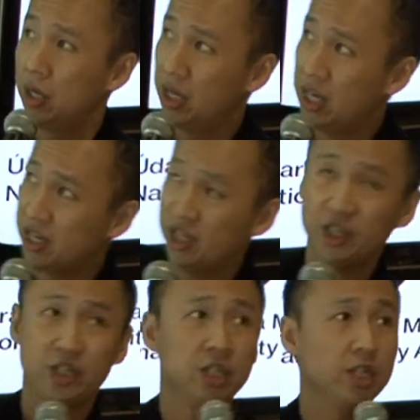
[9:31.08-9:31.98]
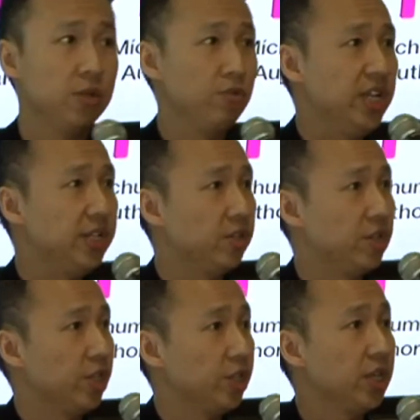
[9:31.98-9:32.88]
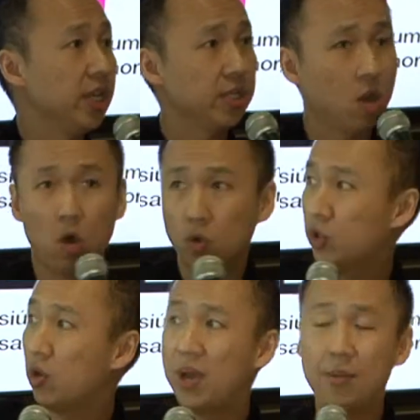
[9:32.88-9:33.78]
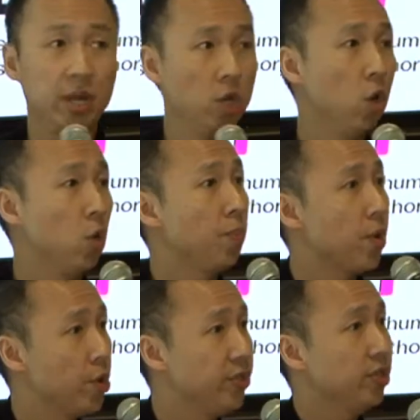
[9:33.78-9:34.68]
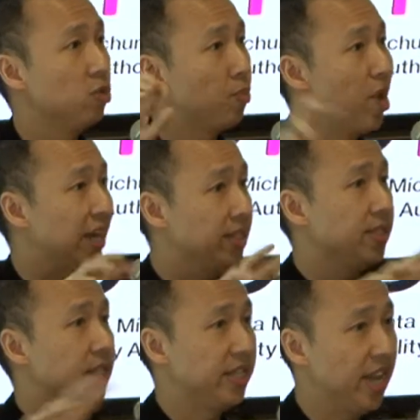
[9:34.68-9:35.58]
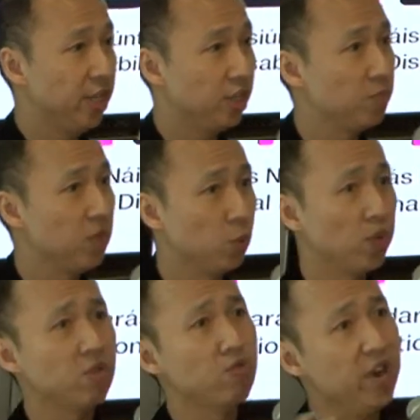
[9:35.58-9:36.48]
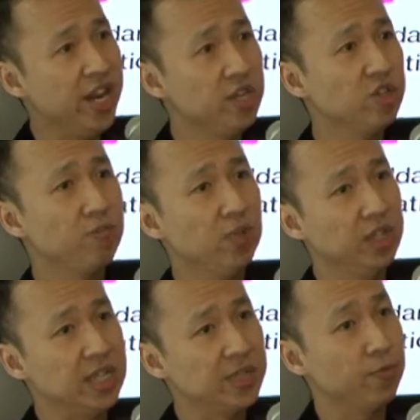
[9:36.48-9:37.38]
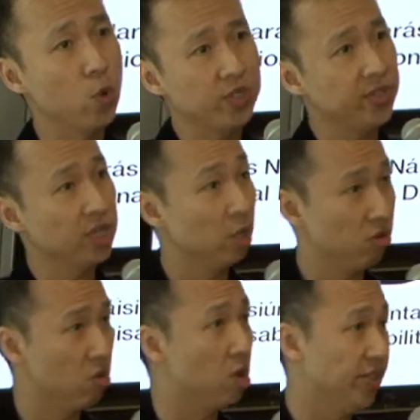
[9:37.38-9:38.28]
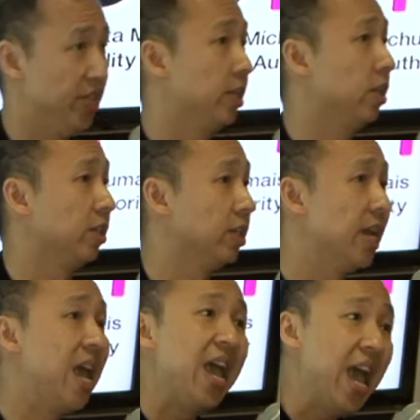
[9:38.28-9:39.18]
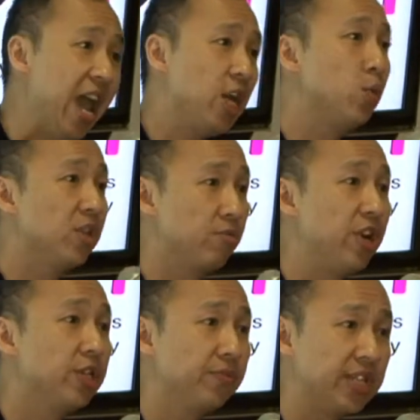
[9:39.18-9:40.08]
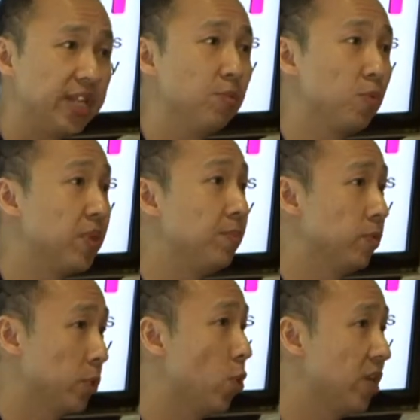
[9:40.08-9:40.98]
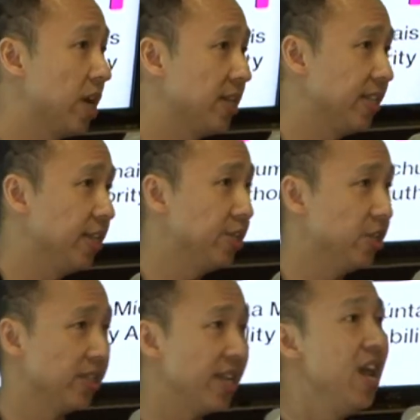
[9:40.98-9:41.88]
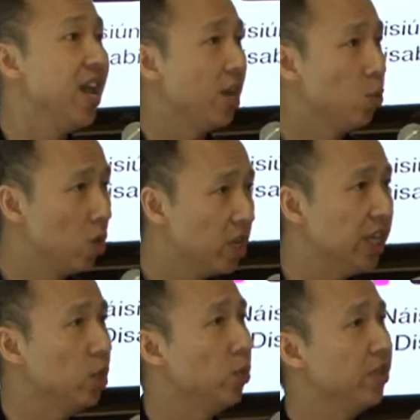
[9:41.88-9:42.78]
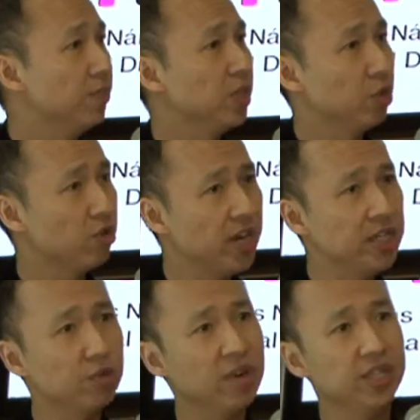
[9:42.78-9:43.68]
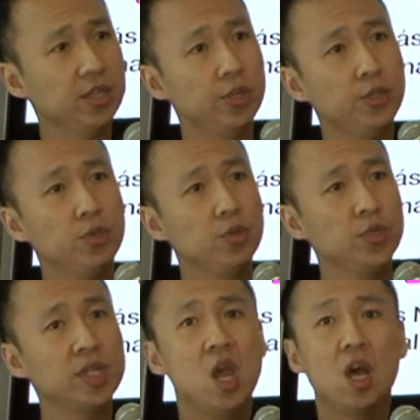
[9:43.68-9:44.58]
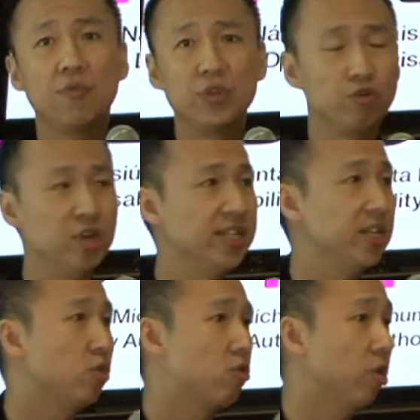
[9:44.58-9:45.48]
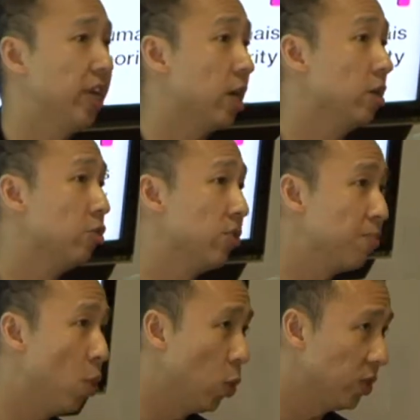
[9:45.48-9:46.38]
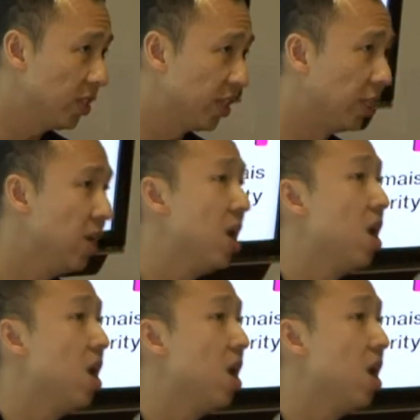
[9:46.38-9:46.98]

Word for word: in addition to the research, it's also about my own personal practice engagement with a range of police forces across England and with a range of disabled people's organisations and working with them to try to crack the issues of addressing chronic underreporting,